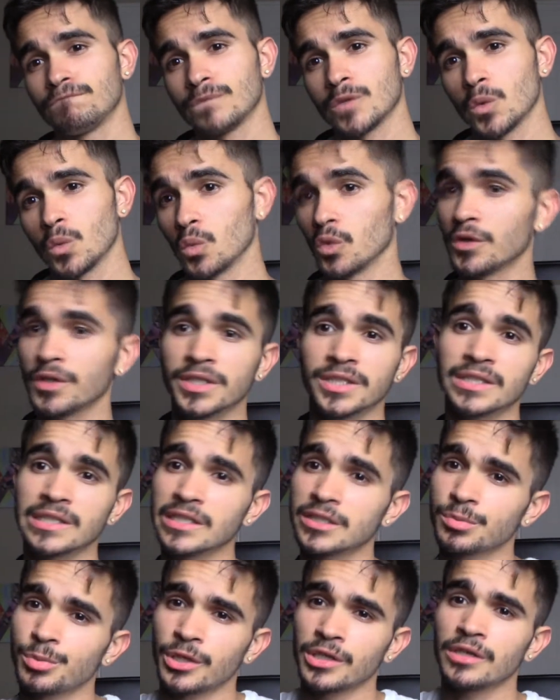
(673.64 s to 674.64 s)
working
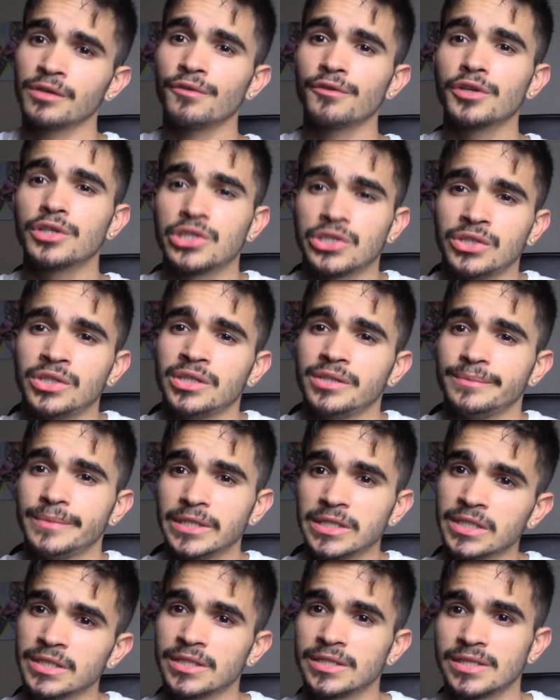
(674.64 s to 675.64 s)
is part of the journey,
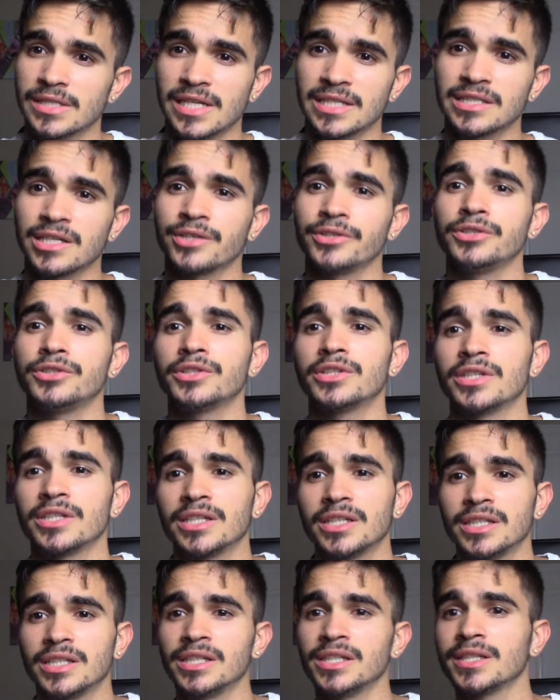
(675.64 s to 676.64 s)
because that's how you're gonna
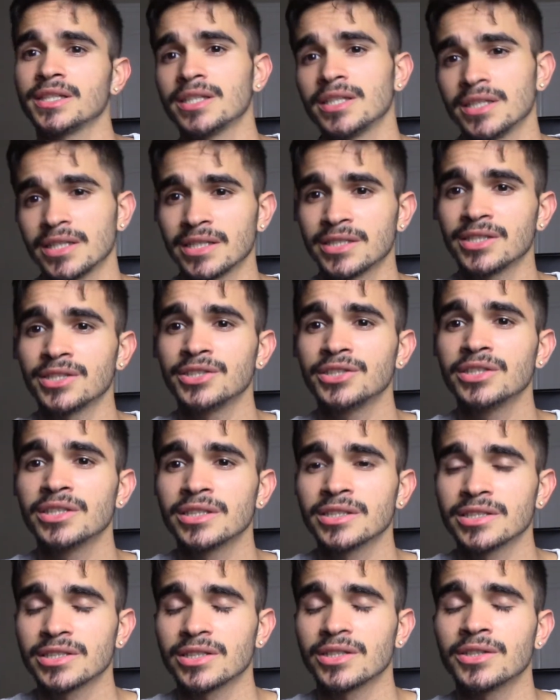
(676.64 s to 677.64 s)
get, that's how you're gonna
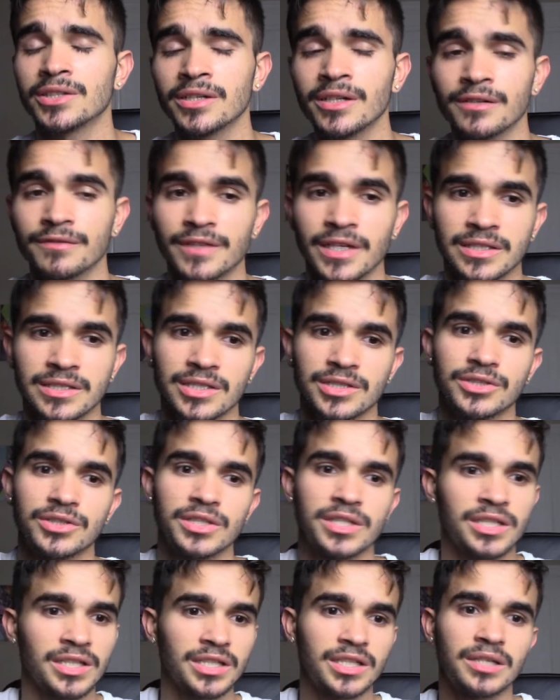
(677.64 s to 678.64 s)
start off, that's how you're
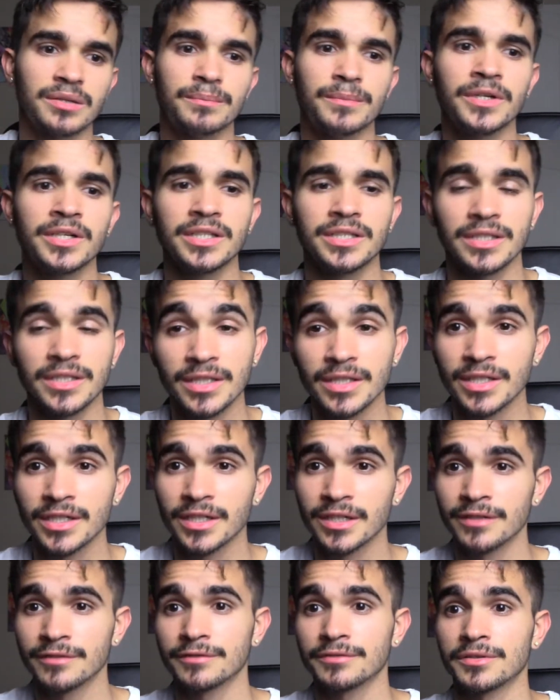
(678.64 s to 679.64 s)
gonna get money
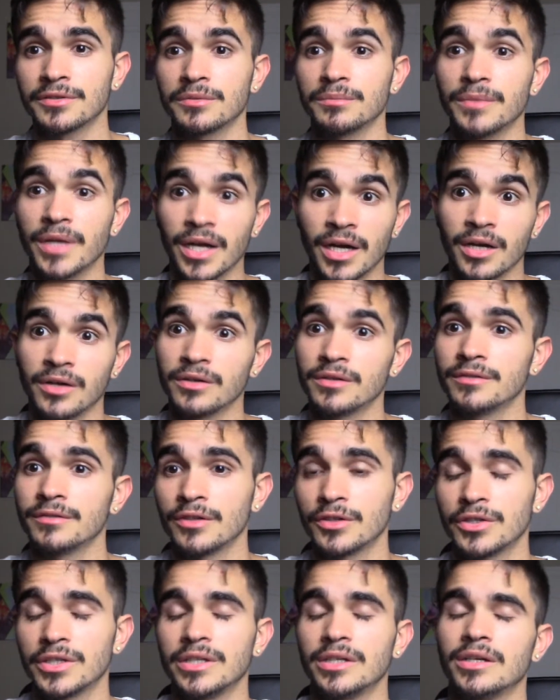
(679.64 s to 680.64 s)
from now,
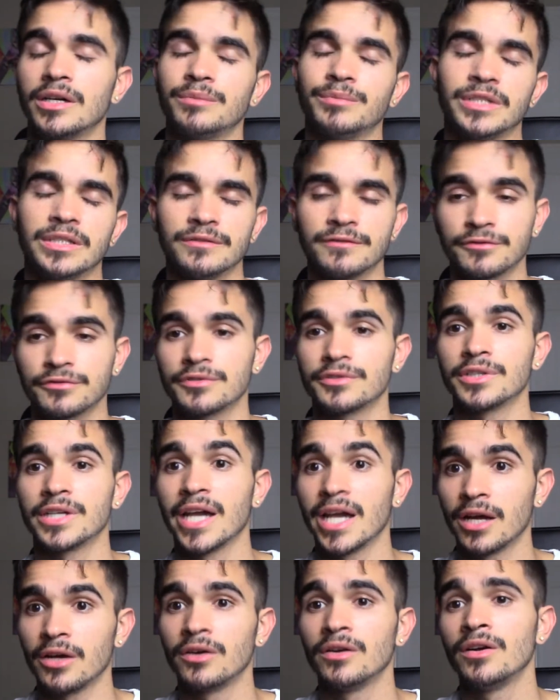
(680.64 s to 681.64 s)
or I mean for
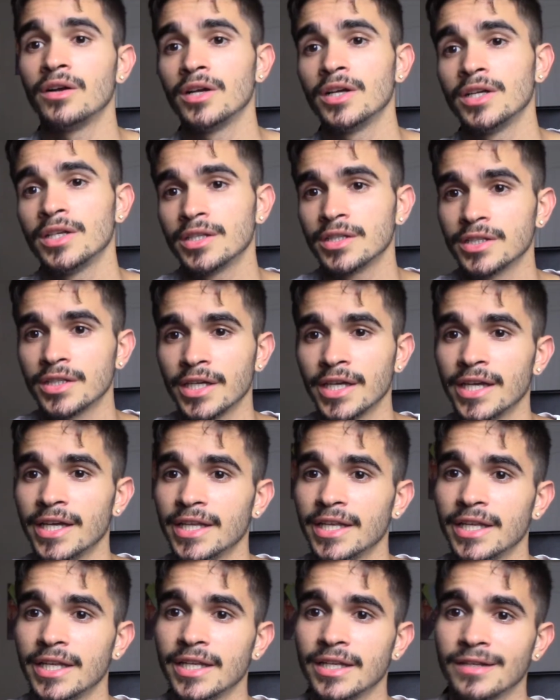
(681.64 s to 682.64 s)
now.
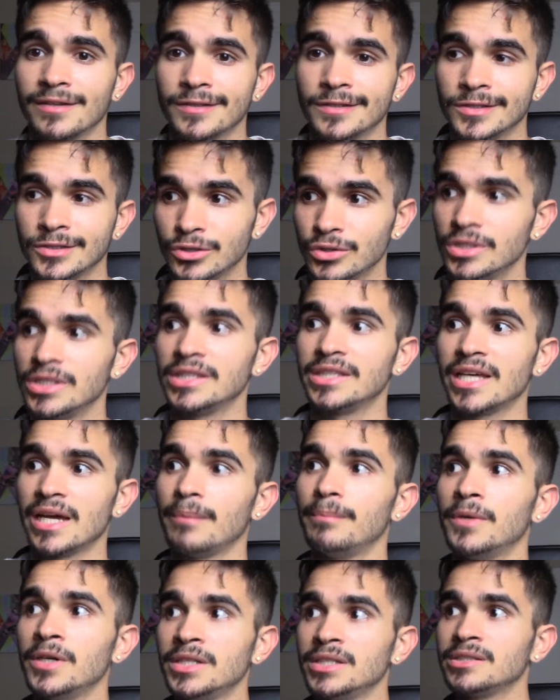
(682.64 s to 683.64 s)
And you need that
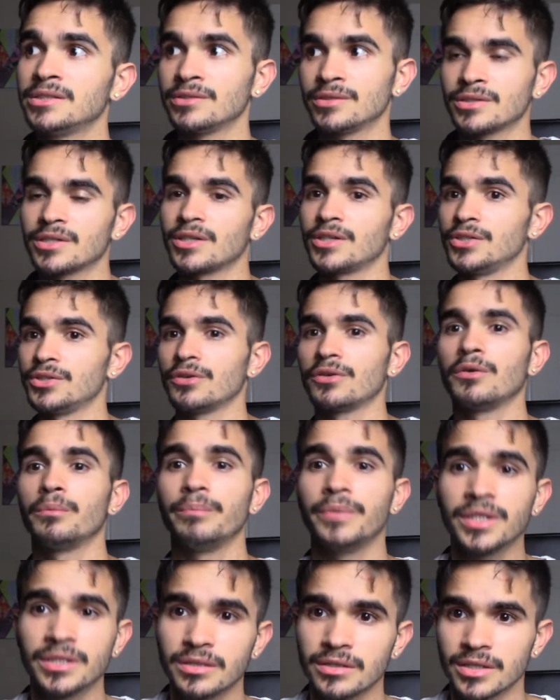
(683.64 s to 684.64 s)
money to start your own
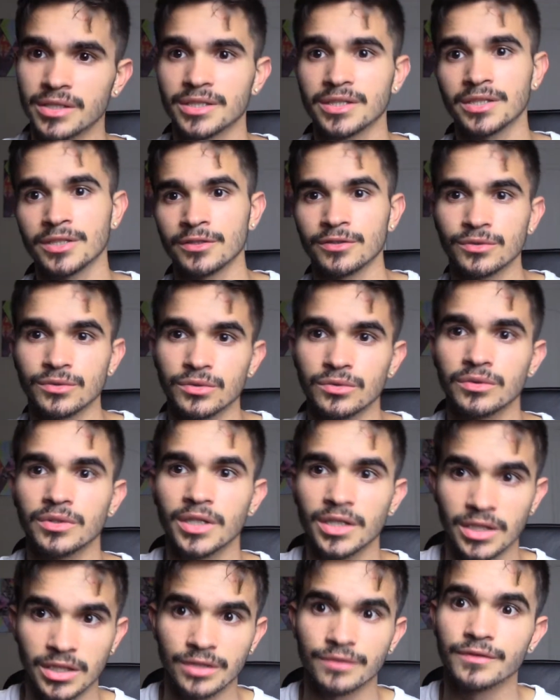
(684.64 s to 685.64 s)
business, to
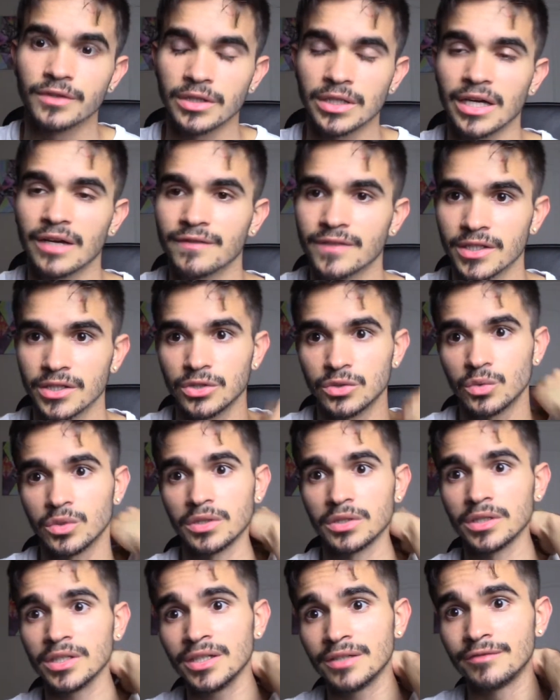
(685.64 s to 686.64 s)
live the life that you want
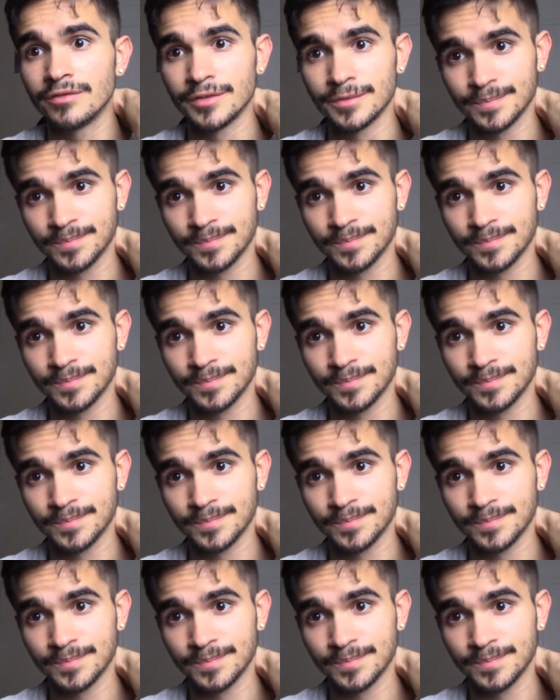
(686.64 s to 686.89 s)
to live